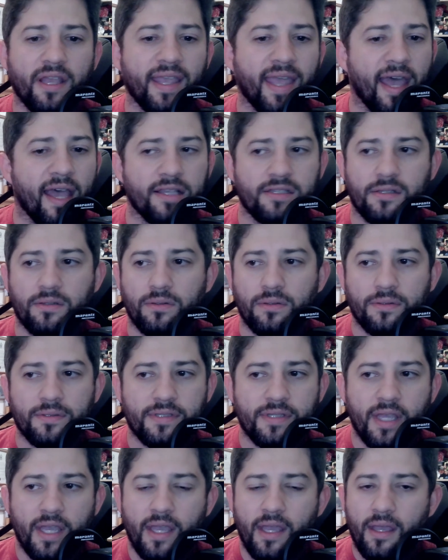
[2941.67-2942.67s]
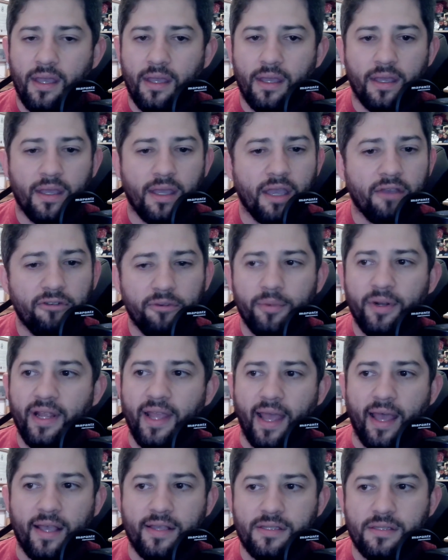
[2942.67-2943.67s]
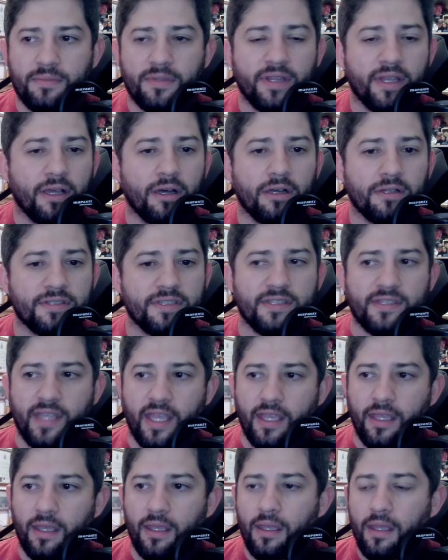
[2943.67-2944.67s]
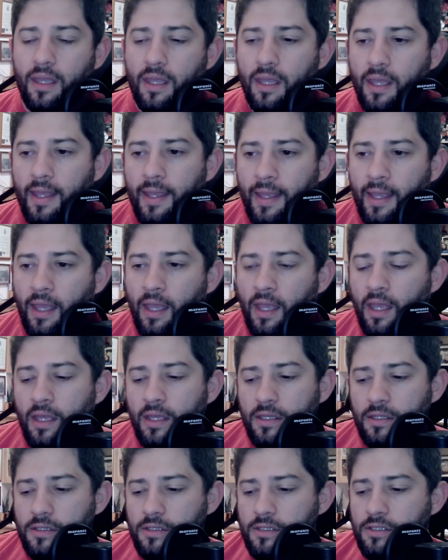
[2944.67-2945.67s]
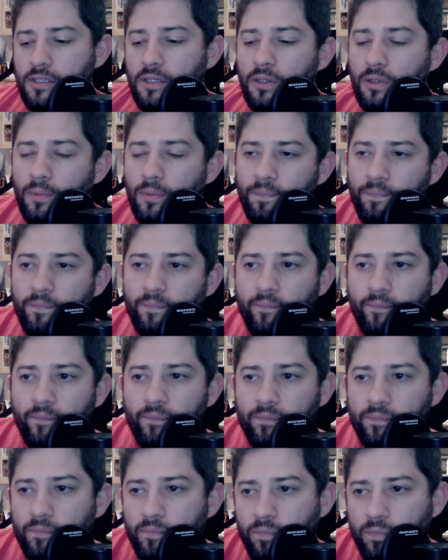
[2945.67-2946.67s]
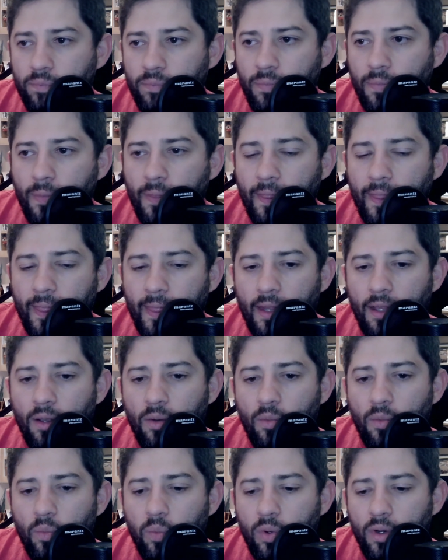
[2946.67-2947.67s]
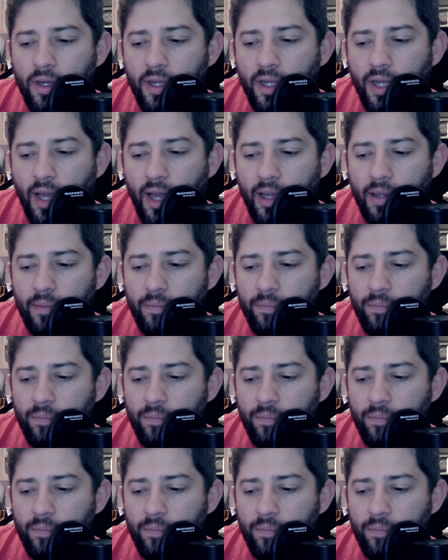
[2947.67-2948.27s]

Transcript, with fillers: assholes. Everybody has them and they all stink. So what I